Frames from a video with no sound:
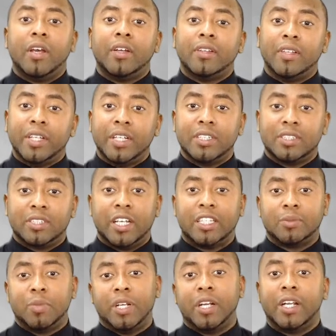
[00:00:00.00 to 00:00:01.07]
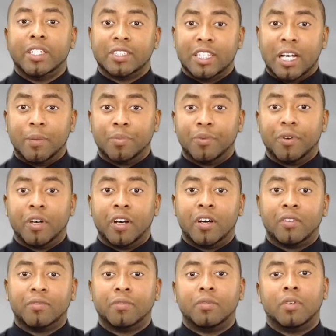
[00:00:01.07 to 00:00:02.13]
This has been an example
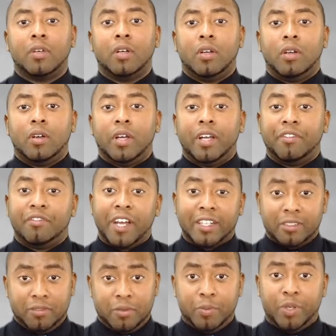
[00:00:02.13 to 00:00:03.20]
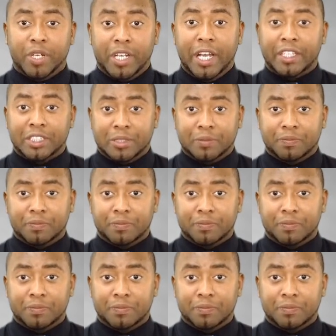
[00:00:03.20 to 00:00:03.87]
of effective communication.